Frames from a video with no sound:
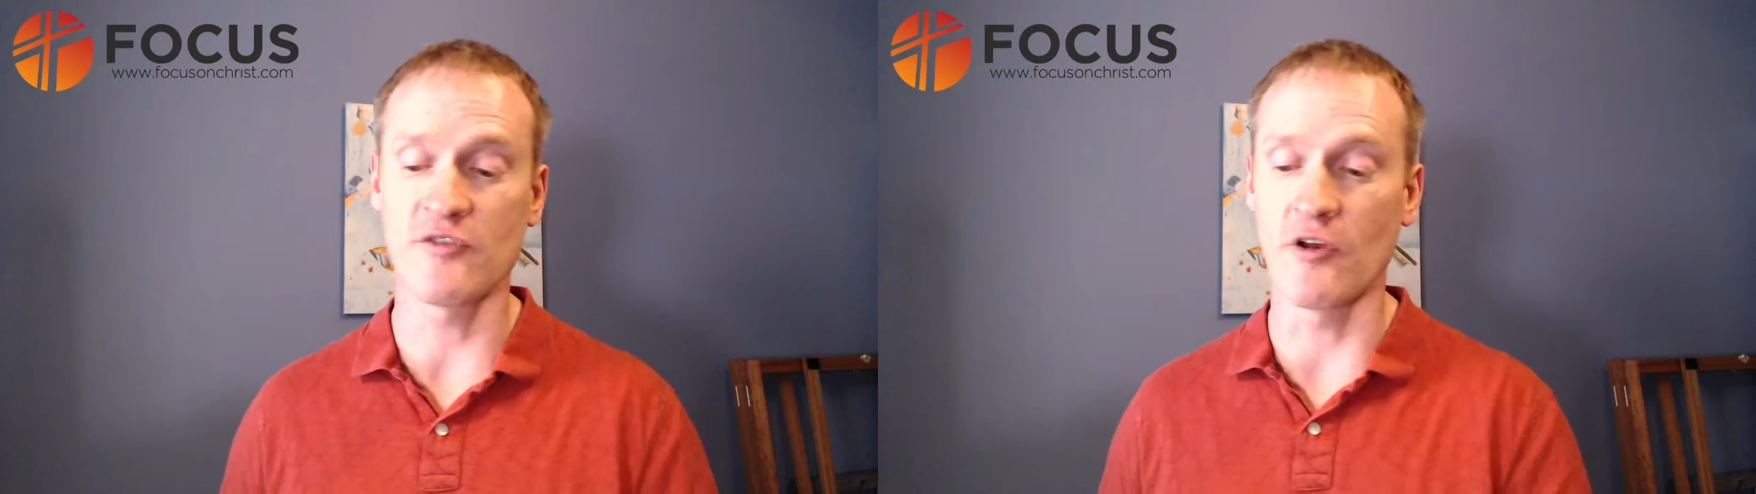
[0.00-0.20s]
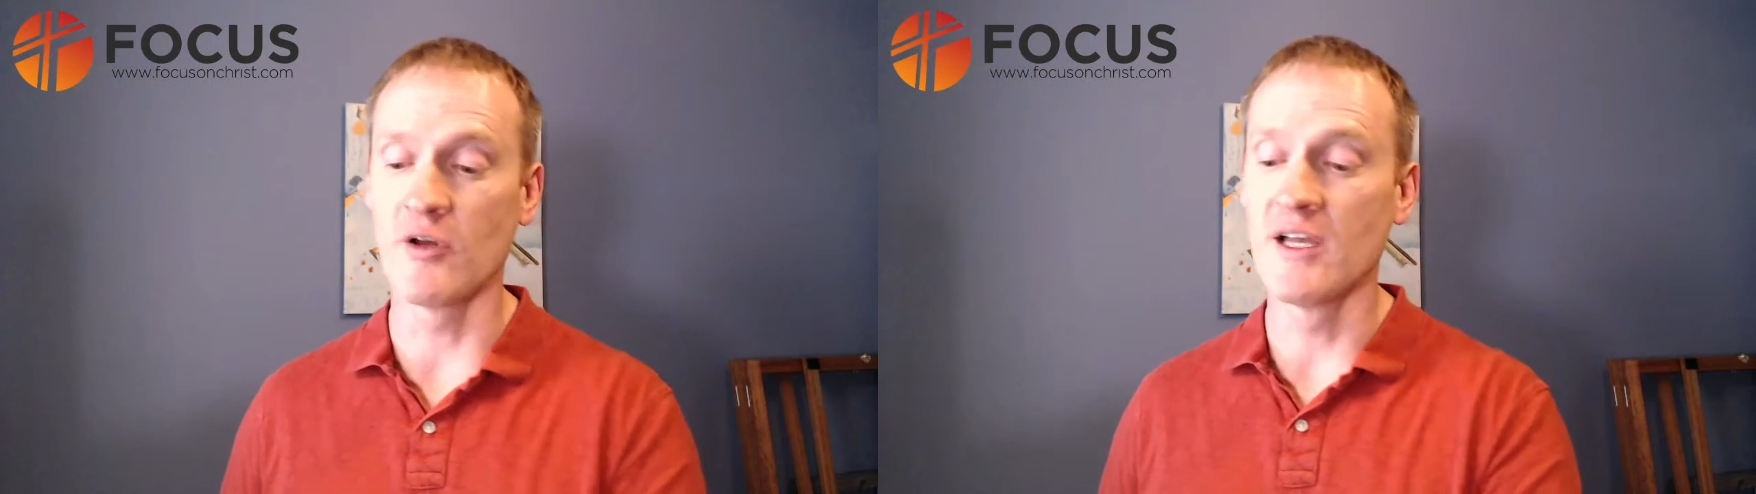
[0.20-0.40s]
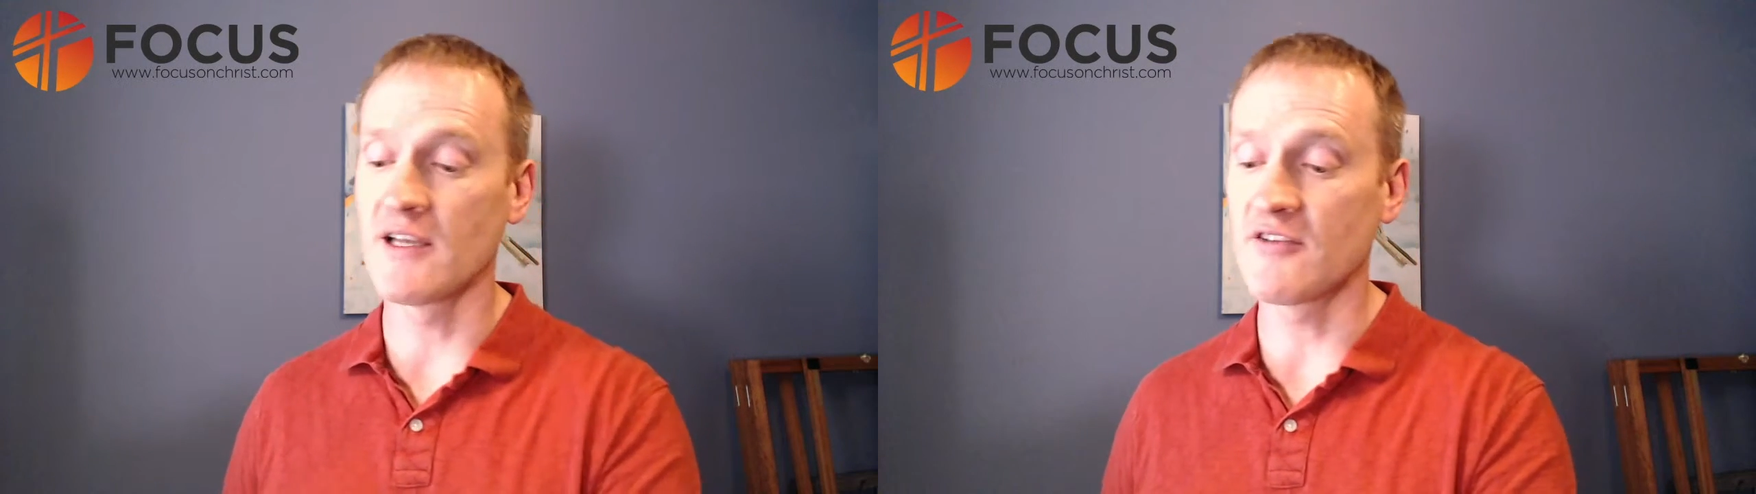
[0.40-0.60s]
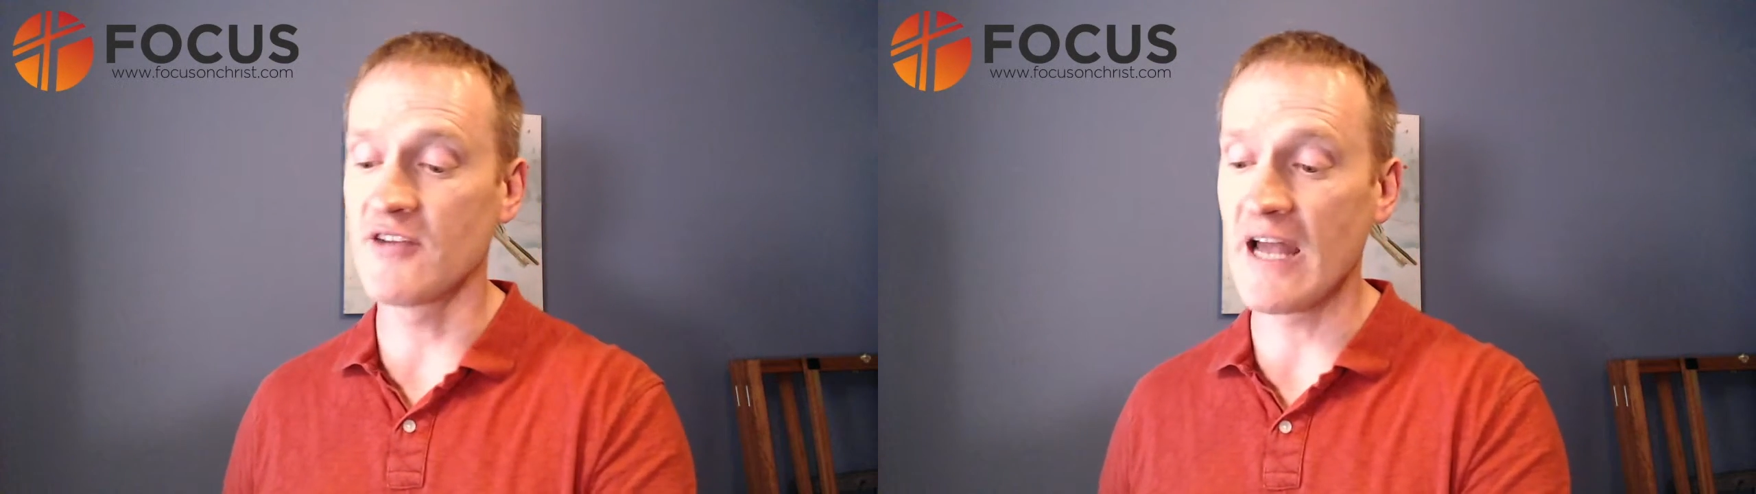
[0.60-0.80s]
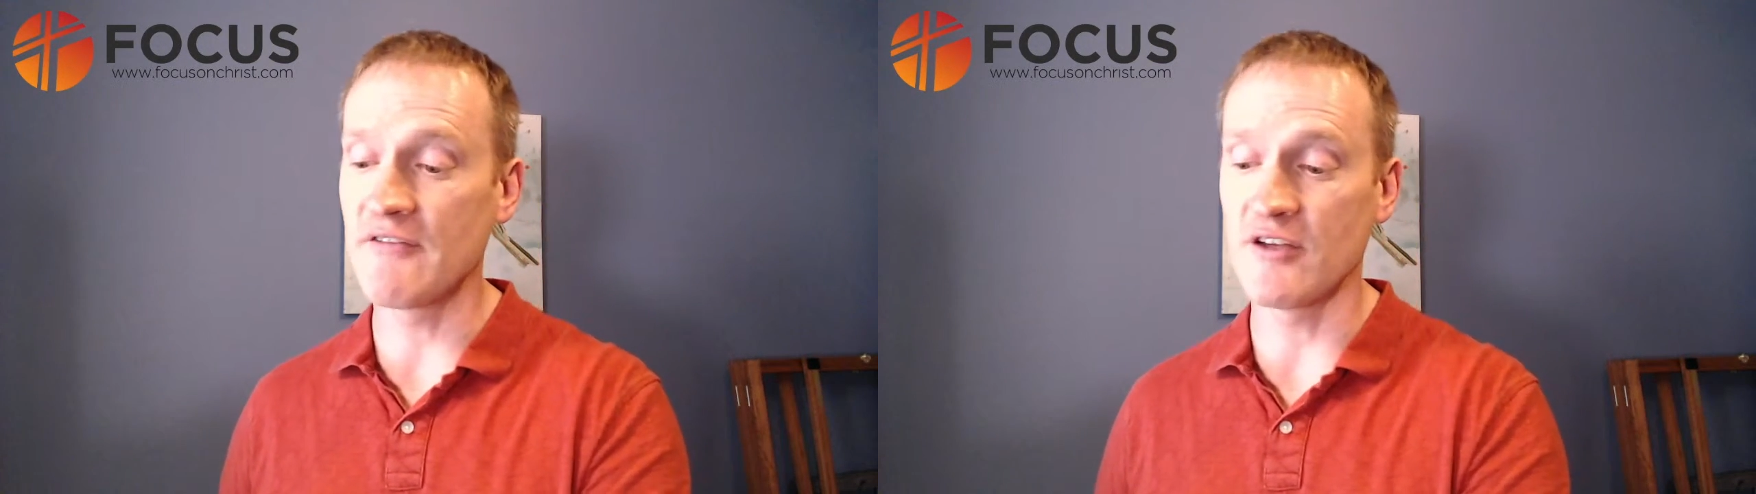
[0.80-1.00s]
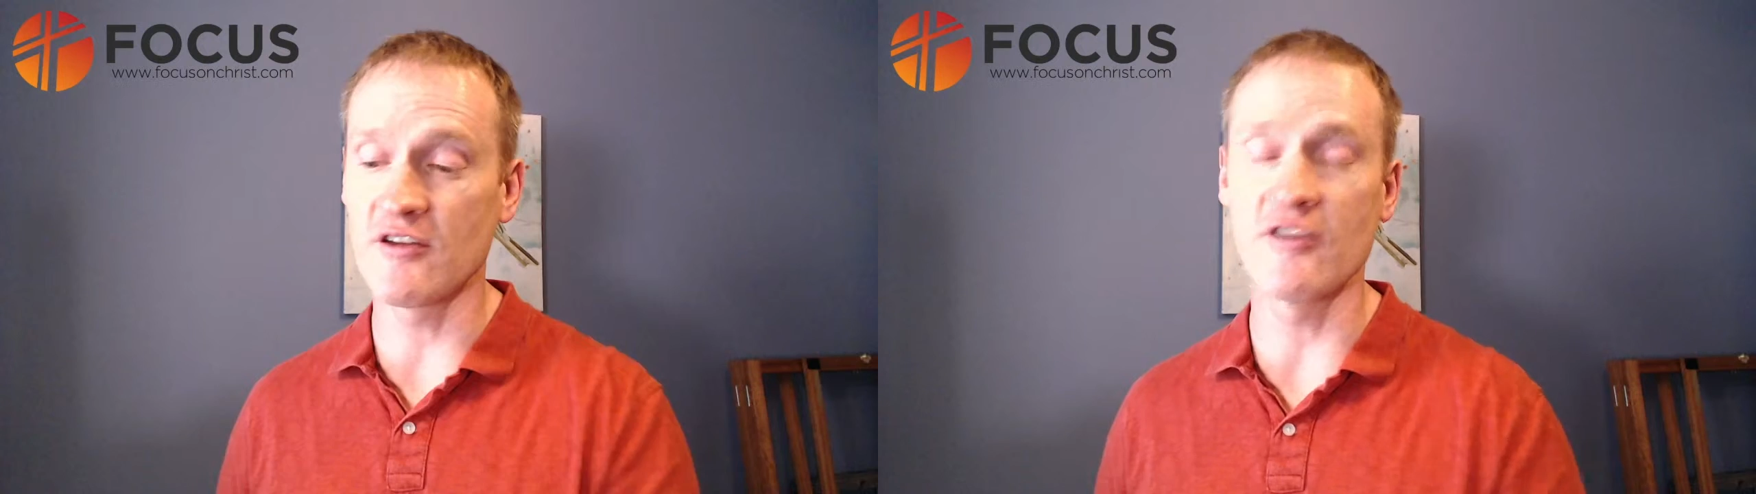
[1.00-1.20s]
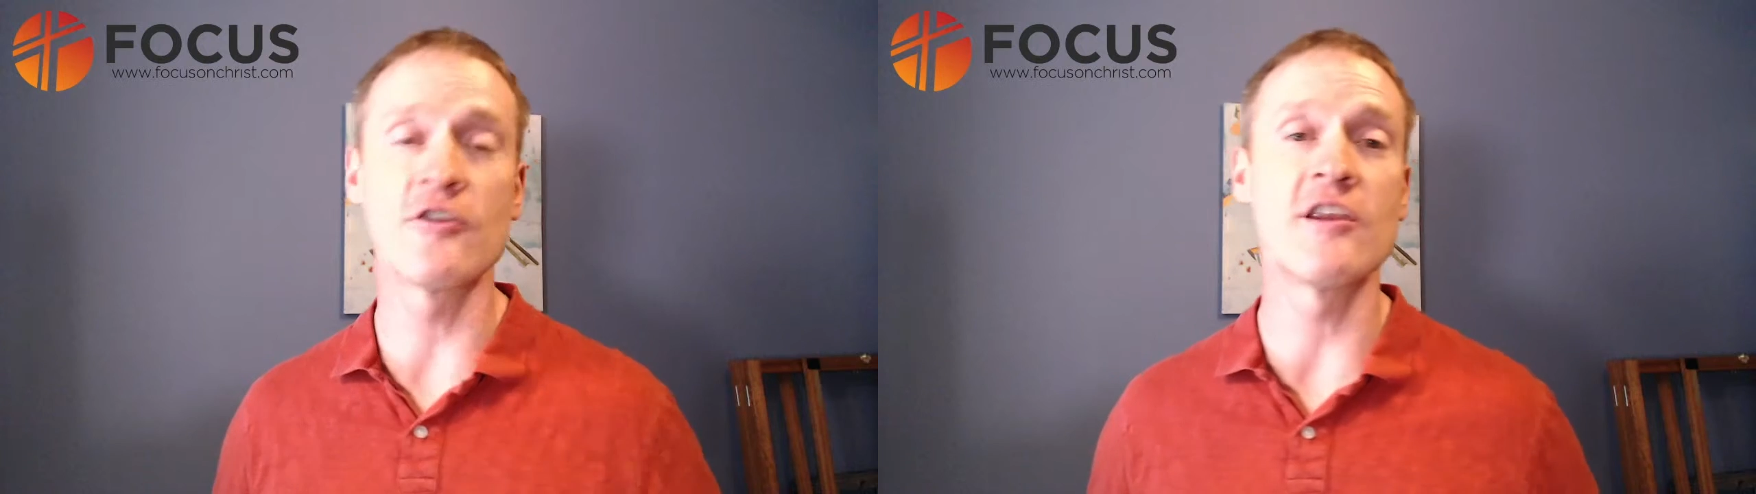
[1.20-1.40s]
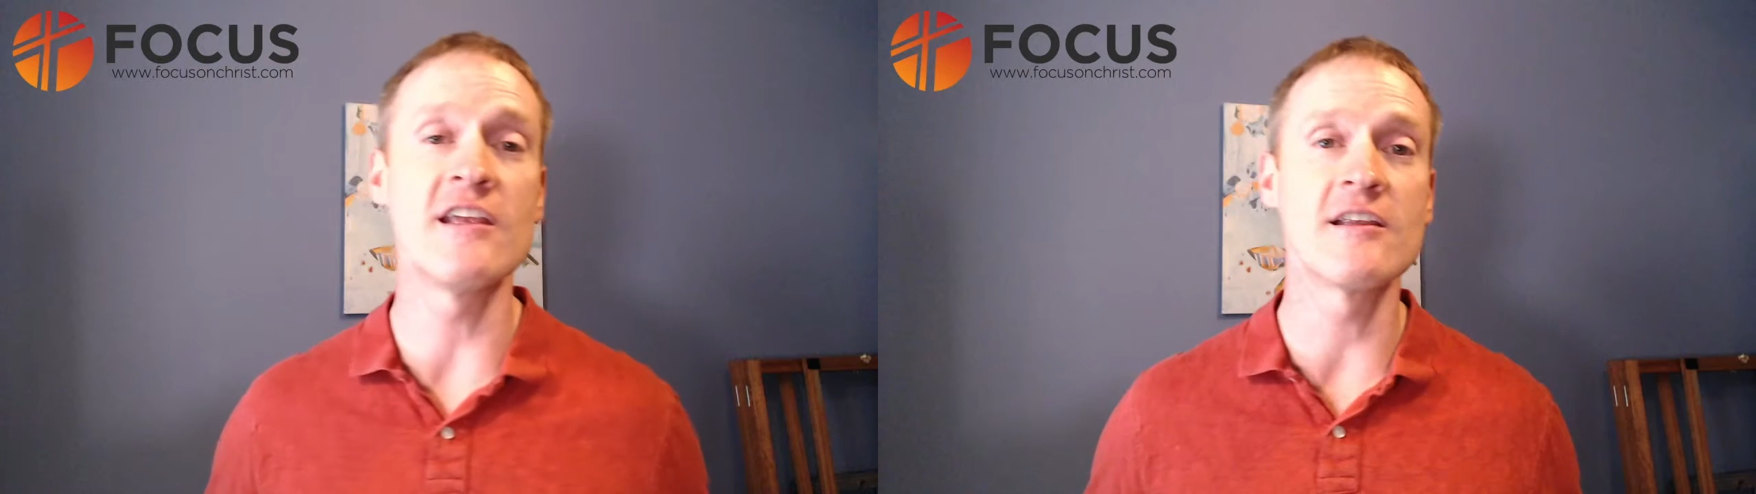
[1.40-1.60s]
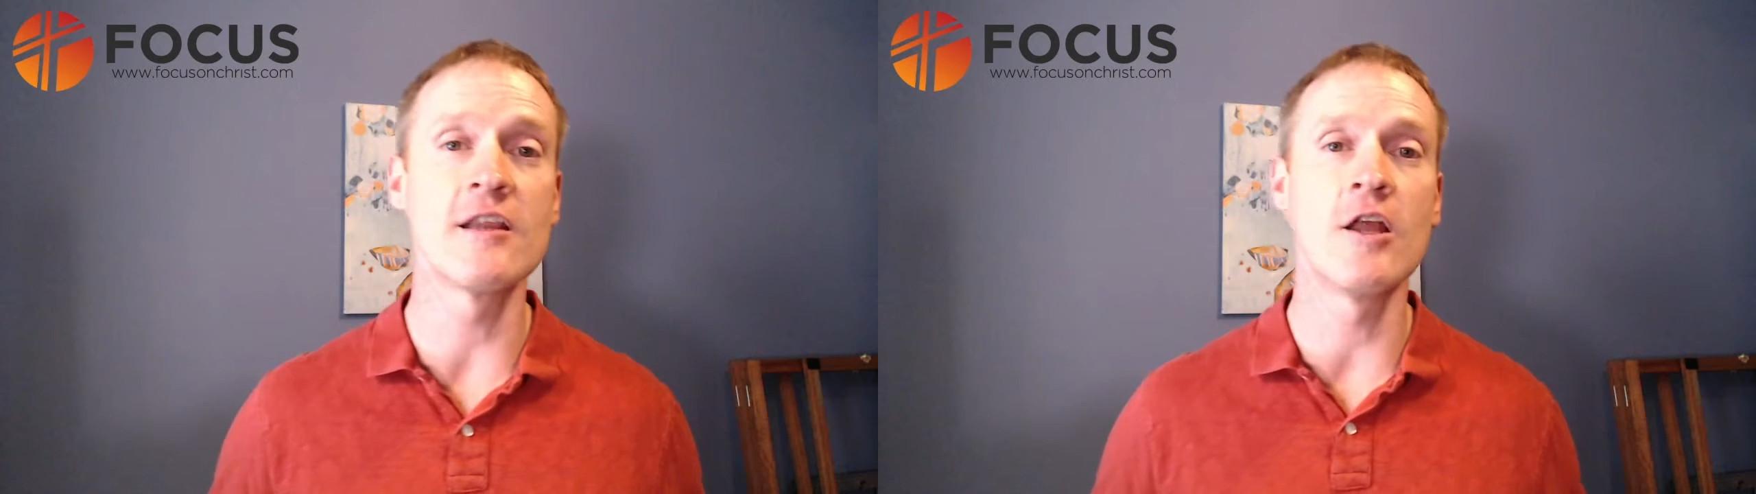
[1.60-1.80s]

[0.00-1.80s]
So let's dive into the